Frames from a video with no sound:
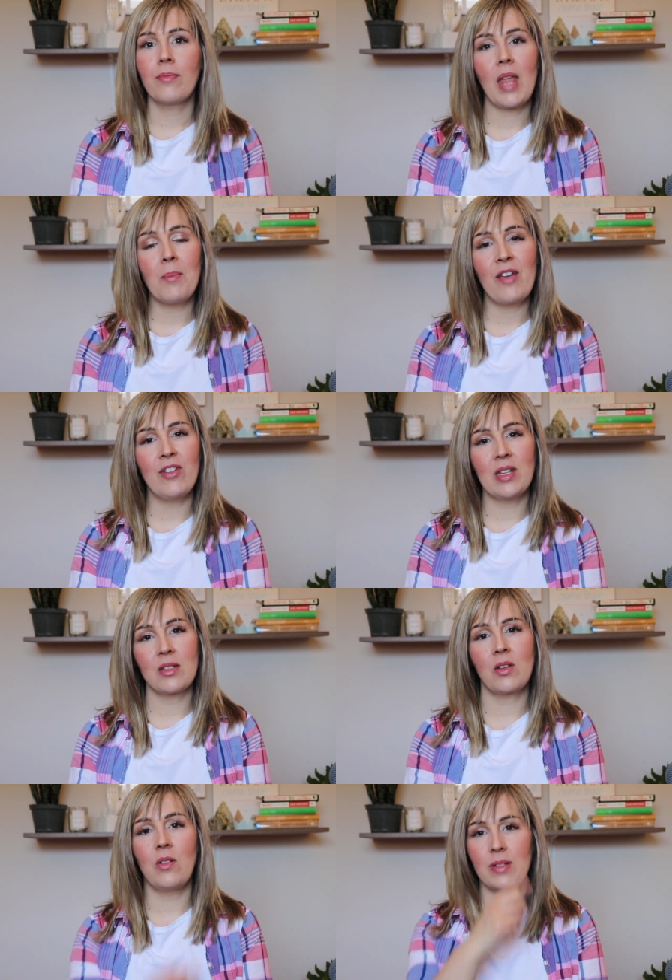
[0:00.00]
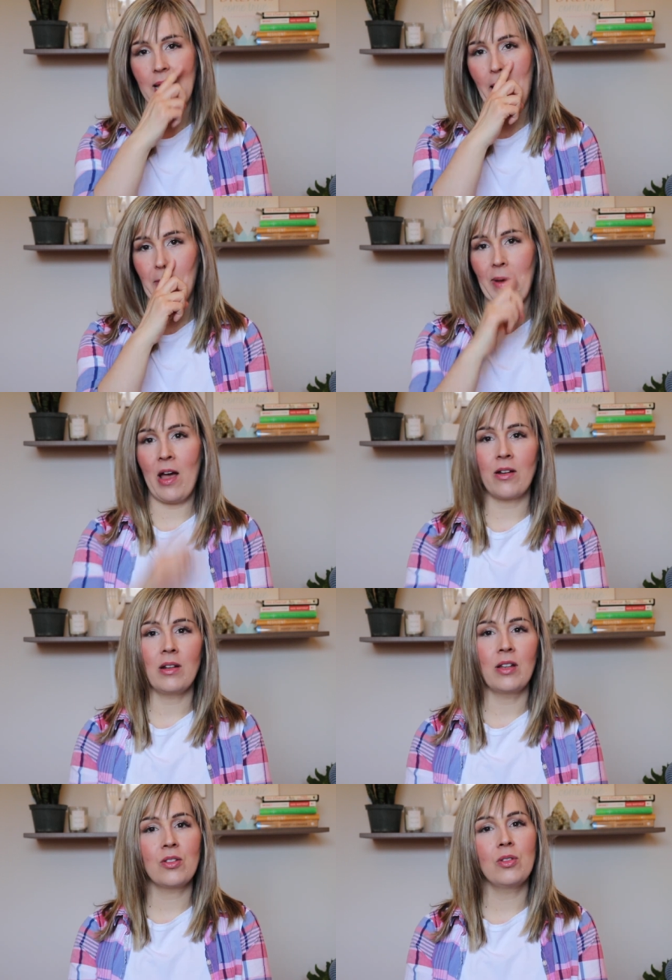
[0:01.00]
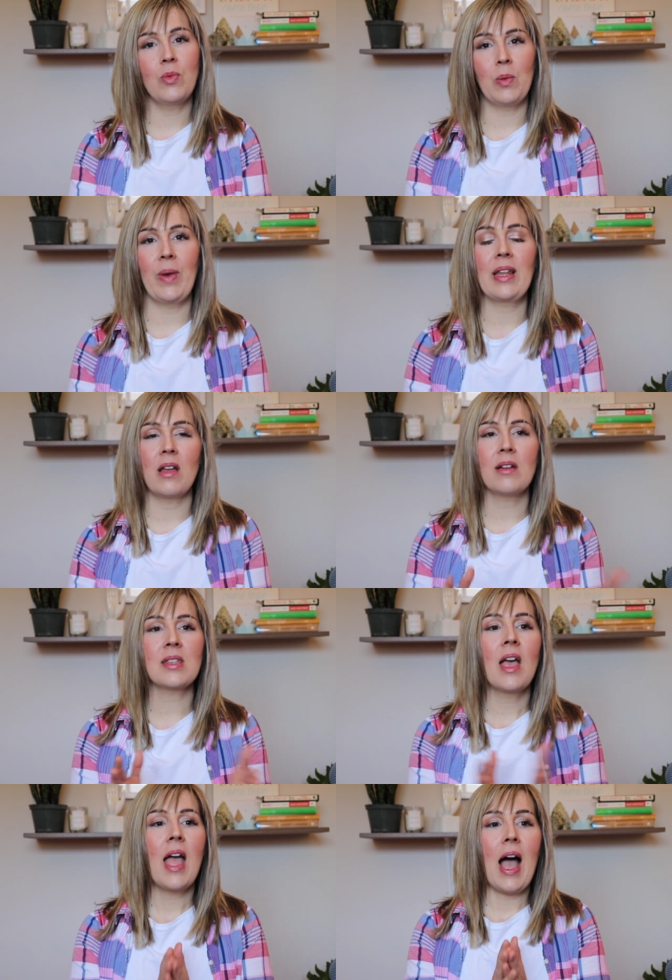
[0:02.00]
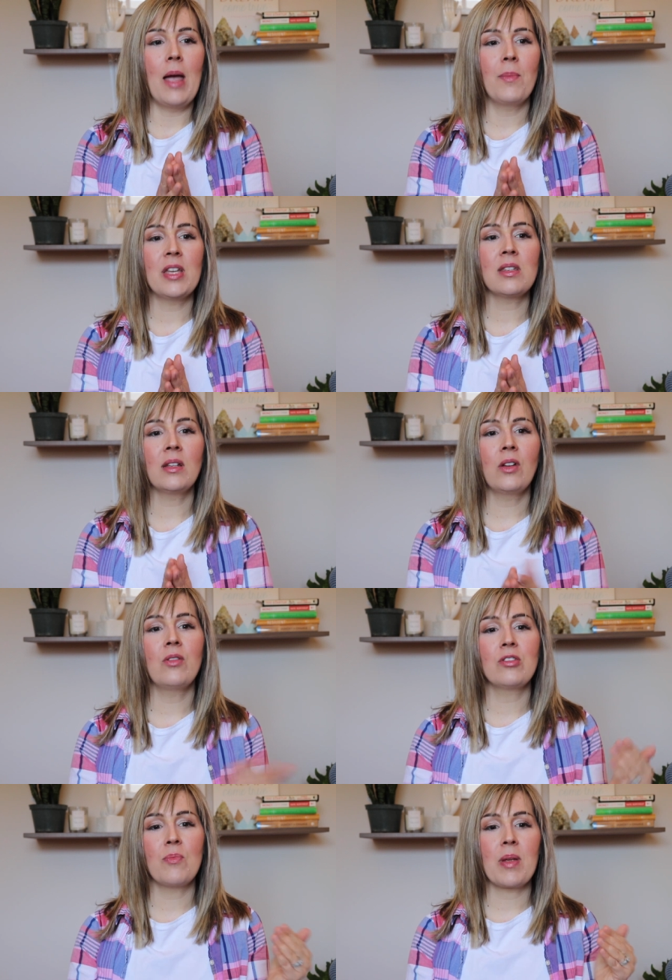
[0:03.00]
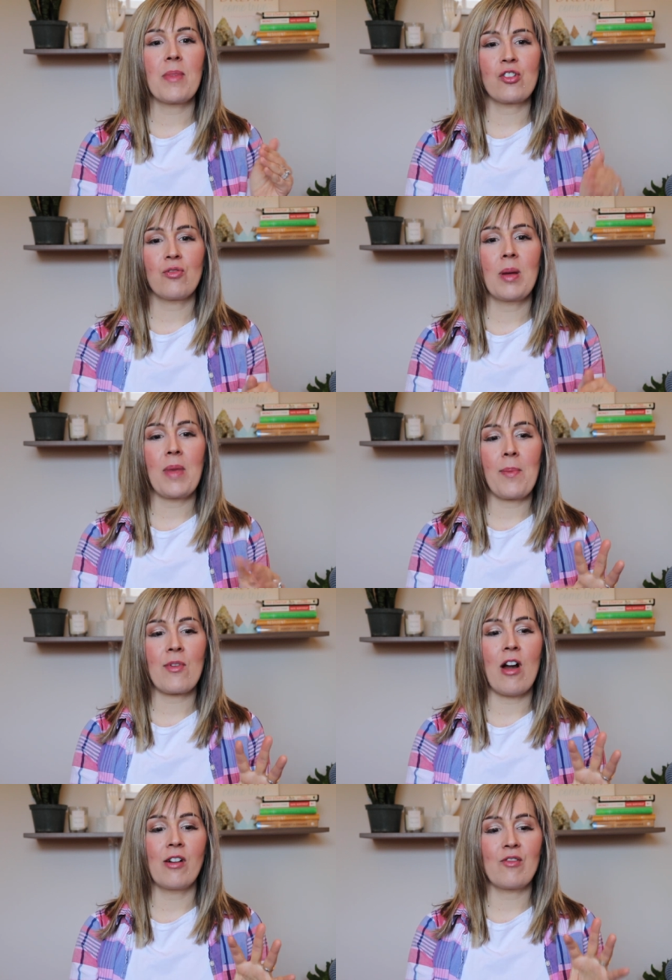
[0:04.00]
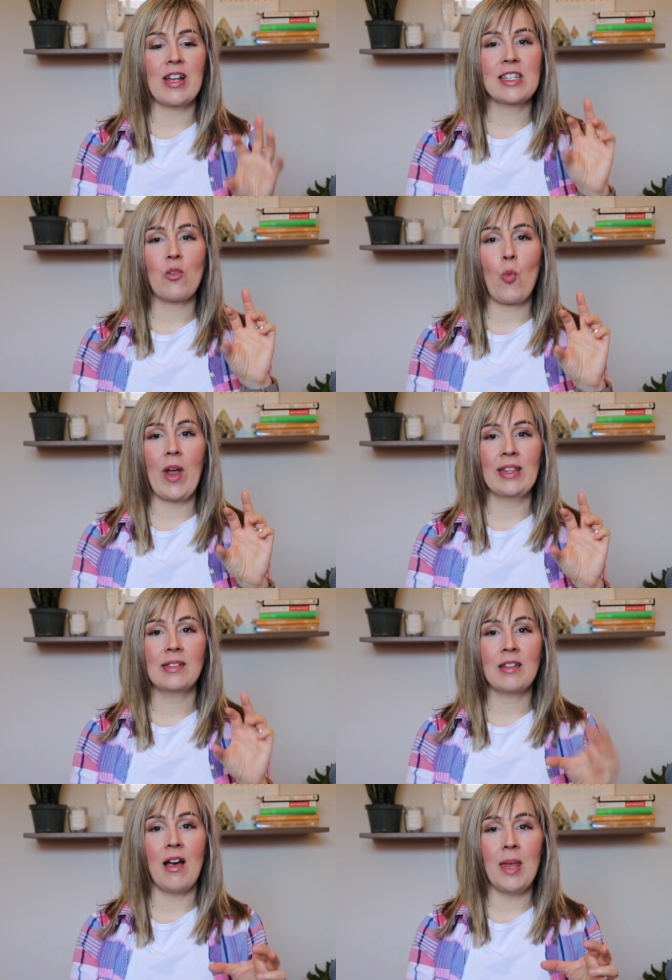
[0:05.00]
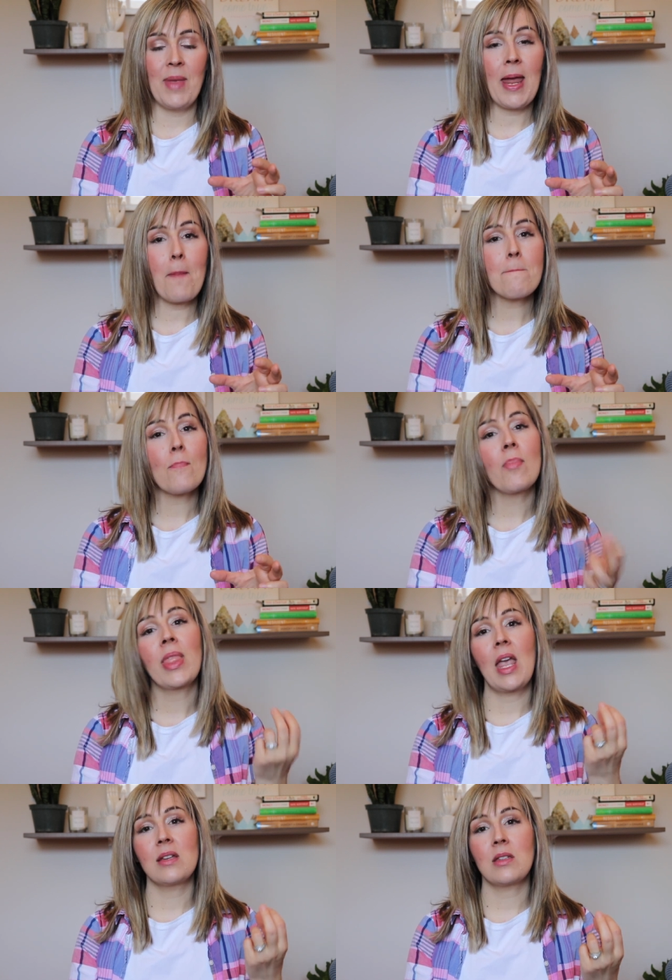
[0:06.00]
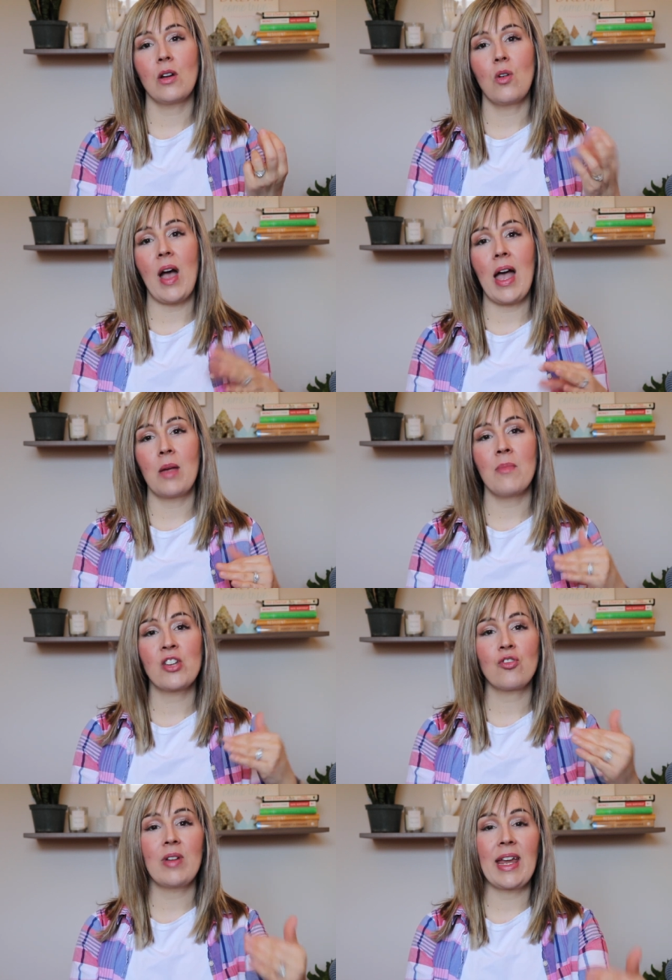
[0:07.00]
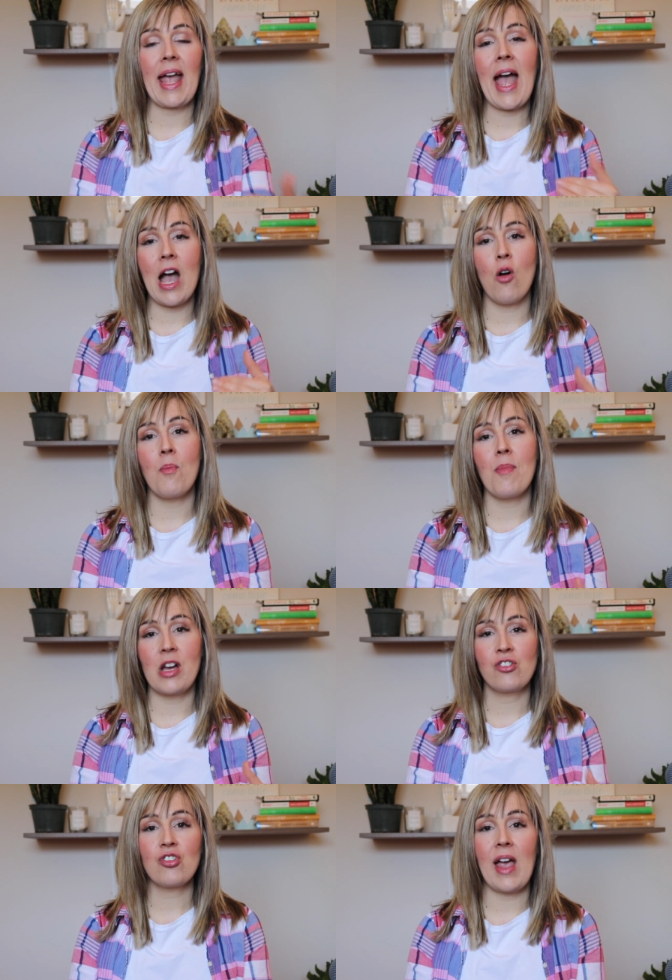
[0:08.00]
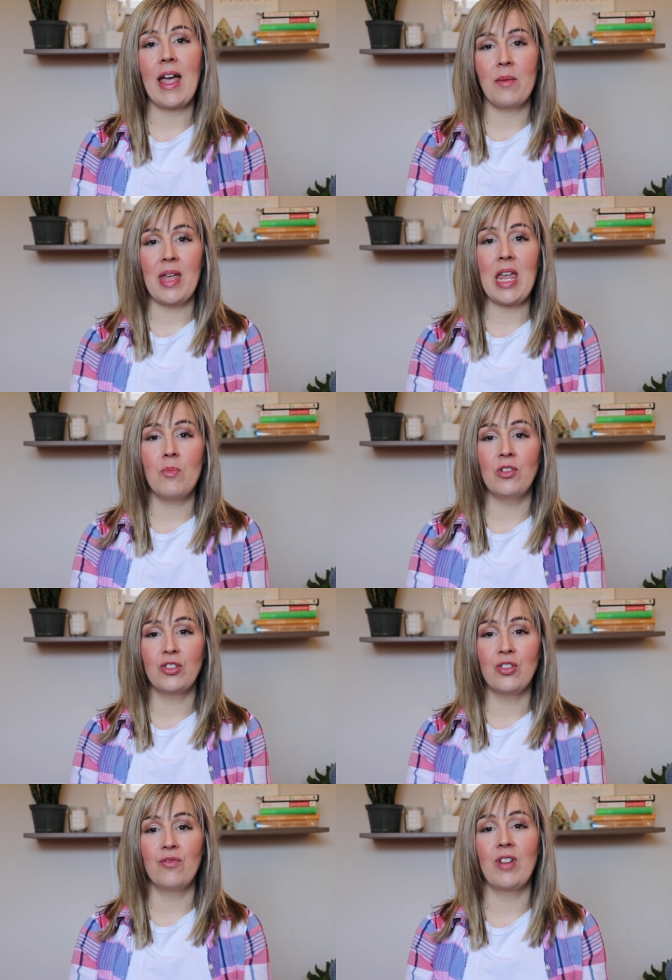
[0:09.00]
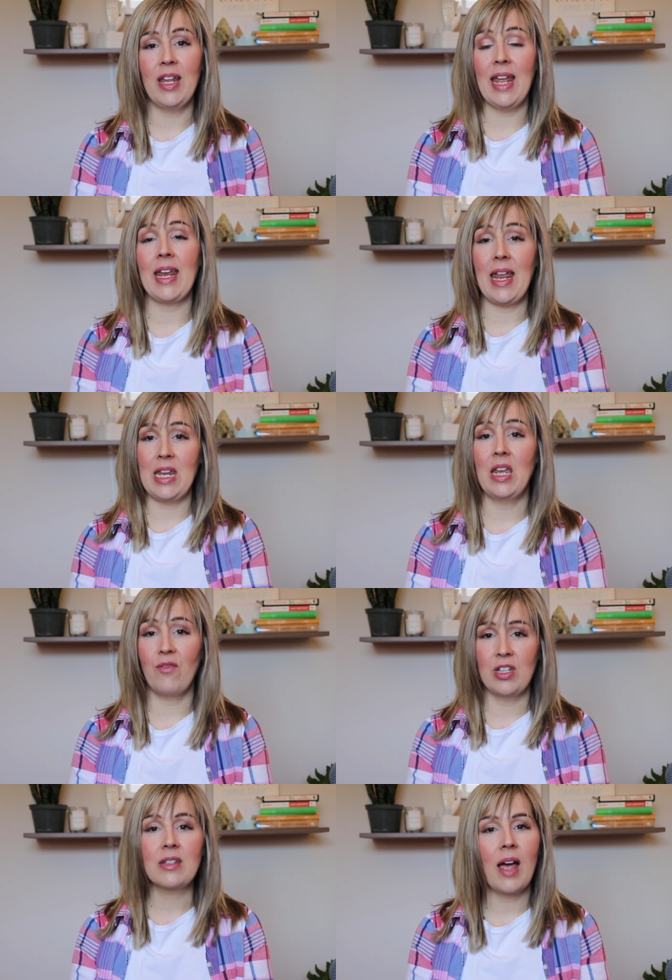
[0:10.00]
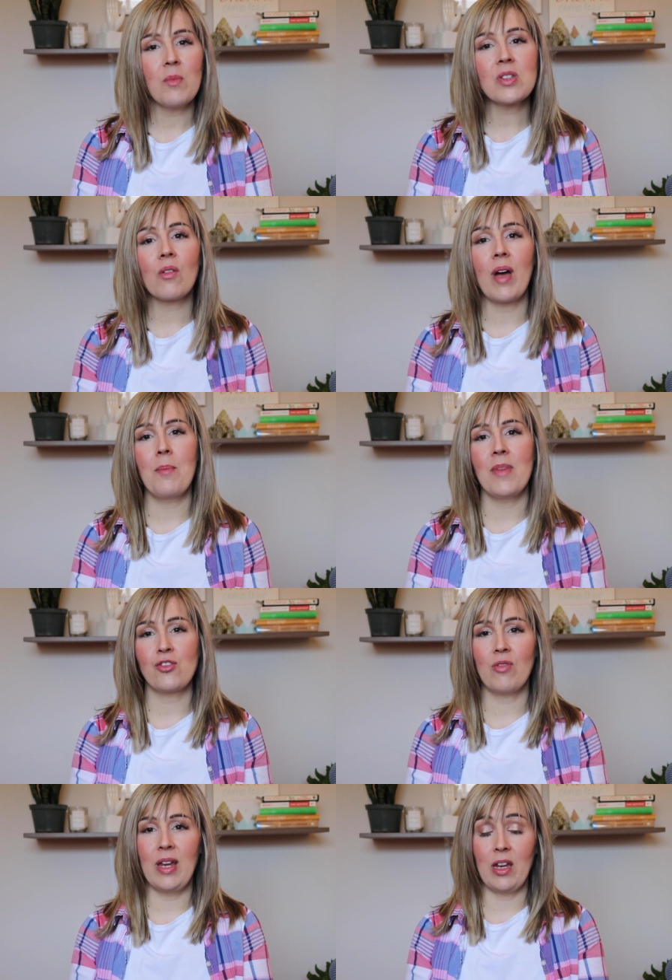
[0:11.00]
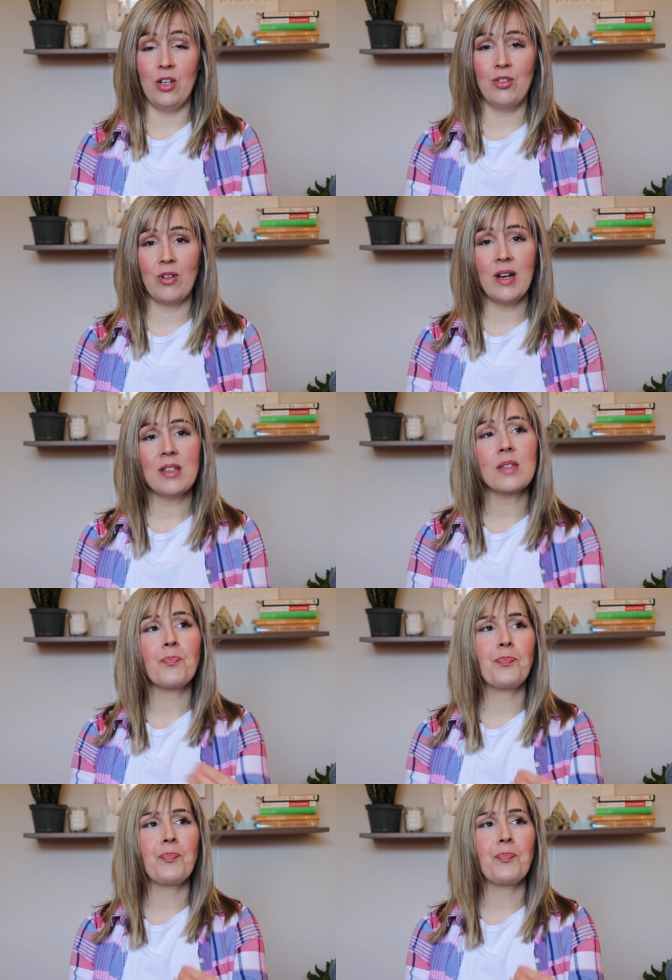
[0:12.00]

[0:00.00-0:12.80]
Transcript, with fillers: my fitness goals have not a lot to do with weight loss. I'm basically going to be measuring my progress with timing. So I'm measuring how much I'm able to run at any given time. So I'm measuring endurance.